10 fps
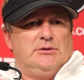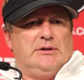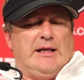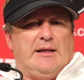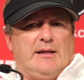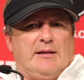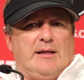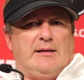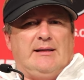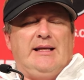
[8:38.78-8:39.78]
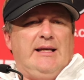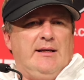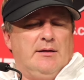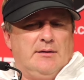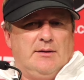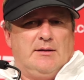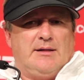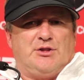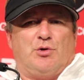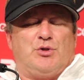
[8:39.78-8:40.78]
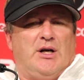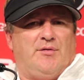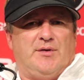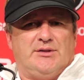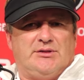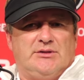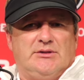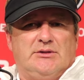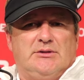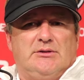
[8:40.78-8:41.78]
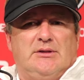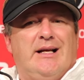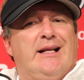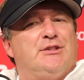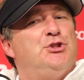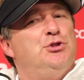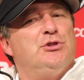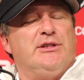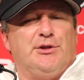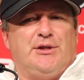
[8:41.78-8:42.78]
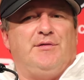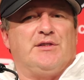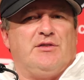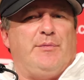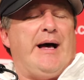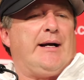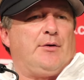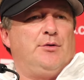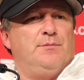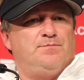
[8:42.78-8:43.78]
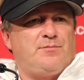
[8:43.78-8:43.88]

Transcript: They lead. They show toughness, and that's usually your defensive back group.